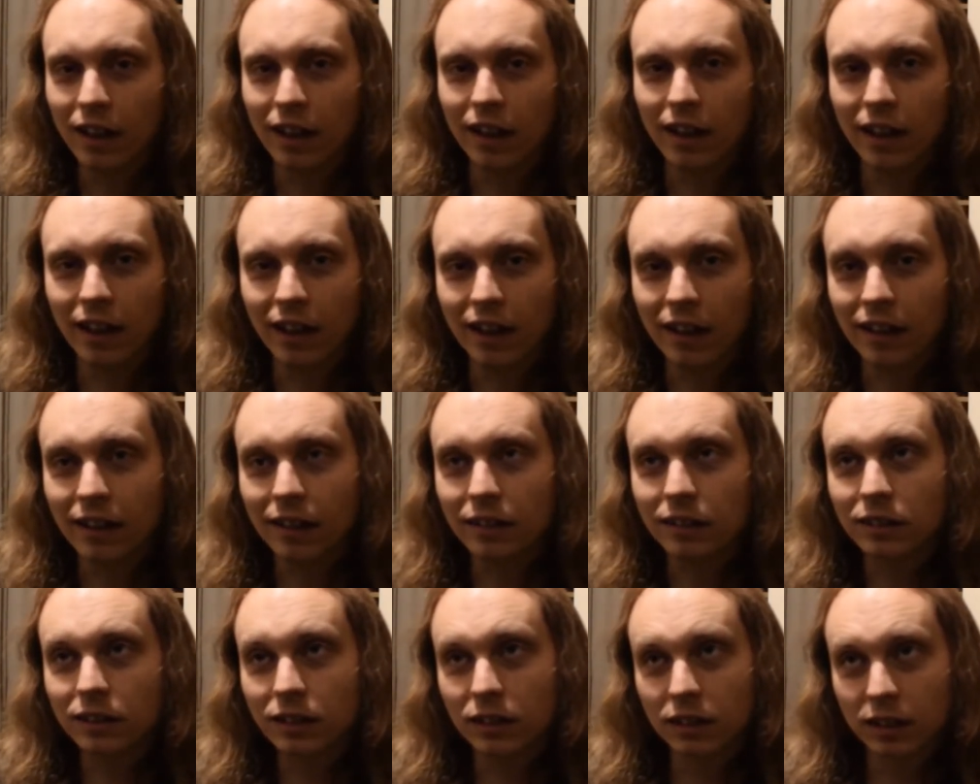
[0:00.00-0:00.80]

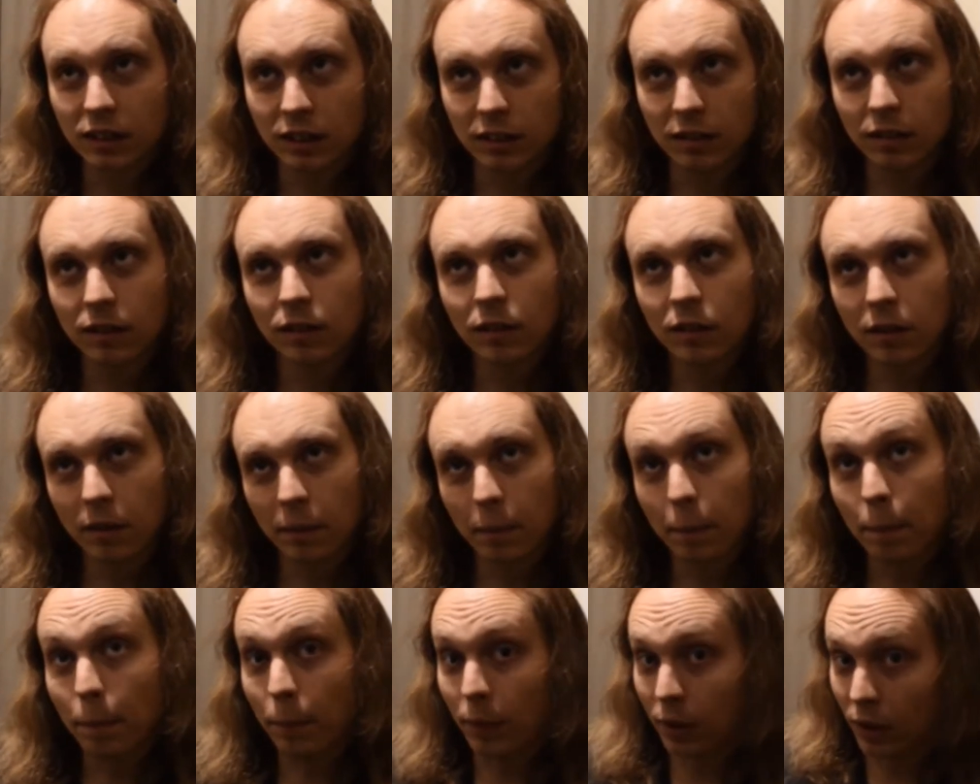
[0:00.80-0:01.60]
it
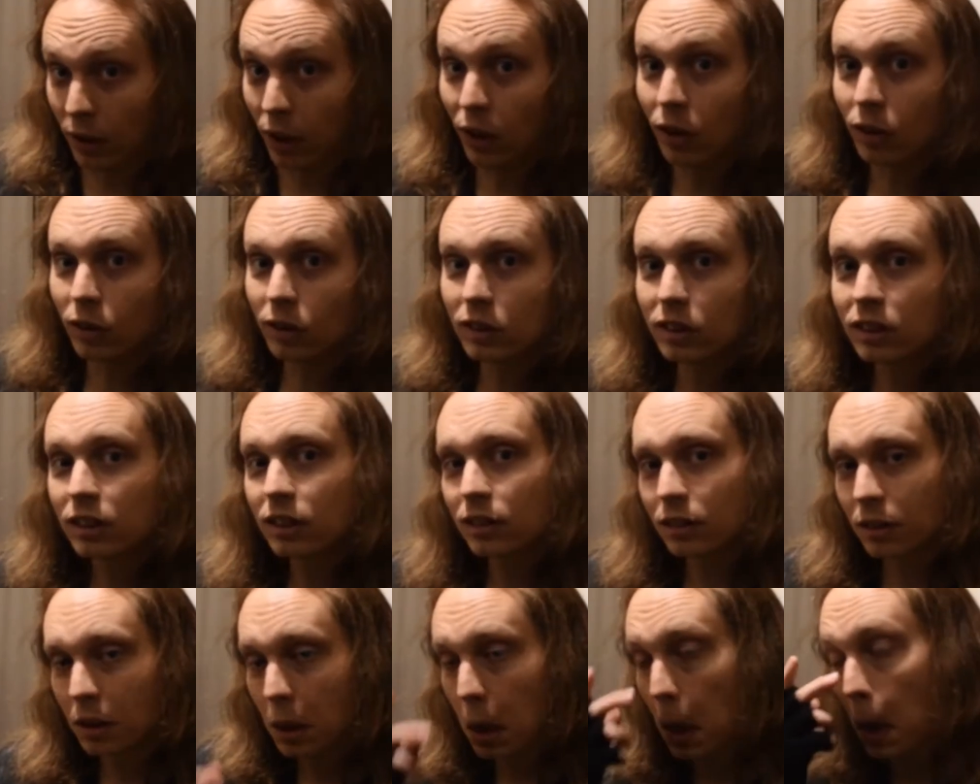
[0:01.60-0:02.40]
belonged
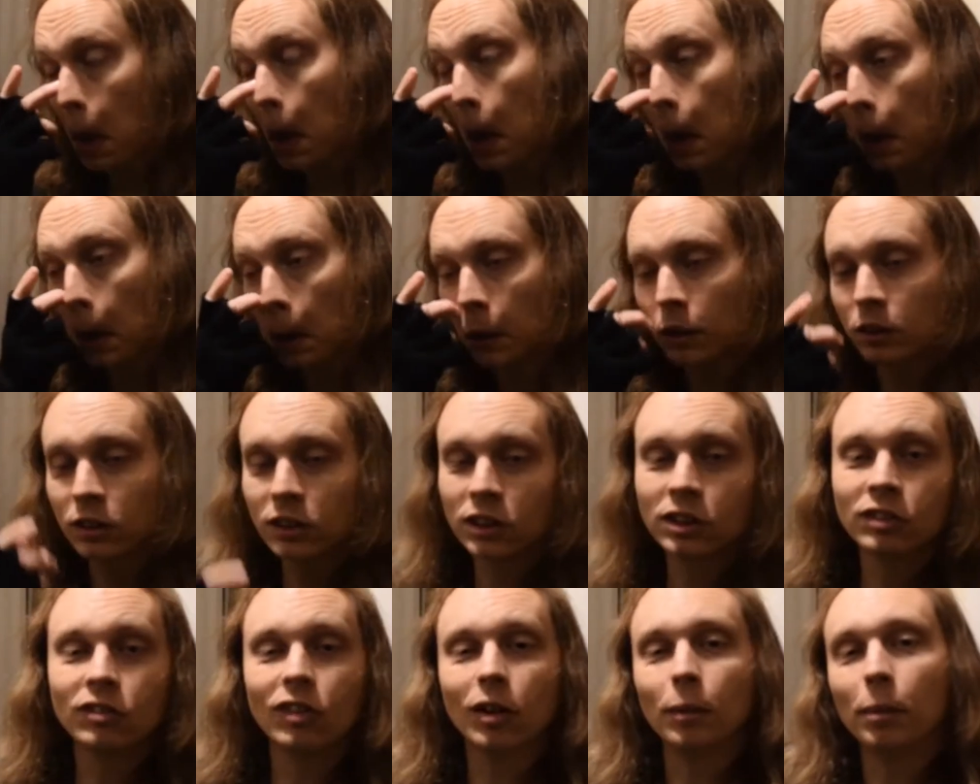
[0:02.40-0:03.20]

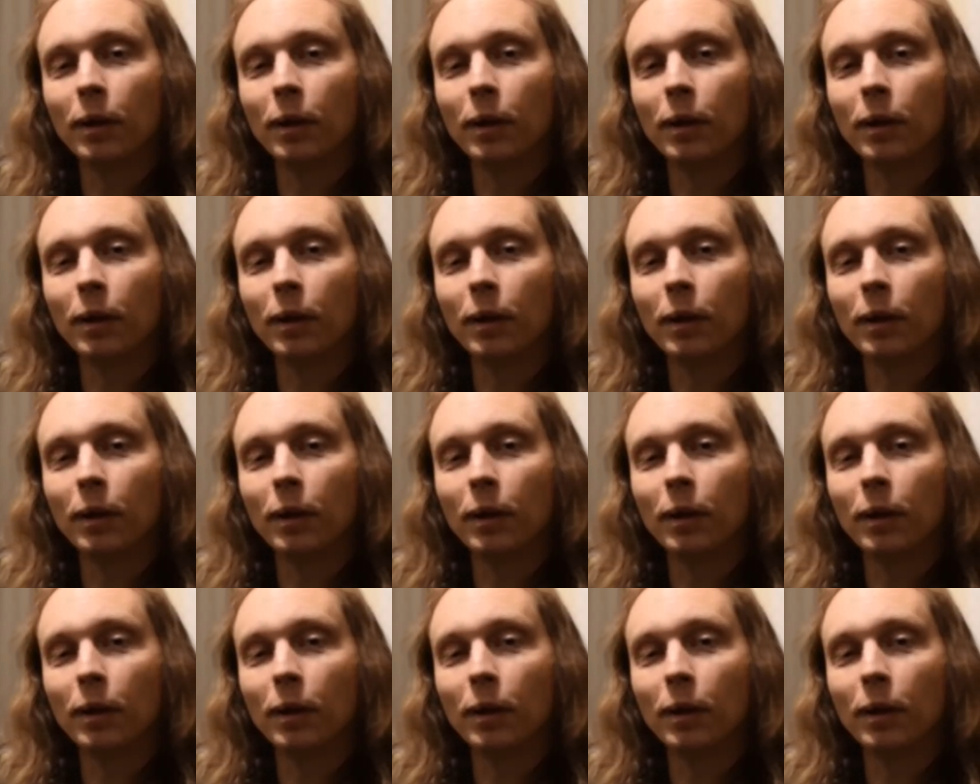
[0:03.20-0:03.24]
to Rob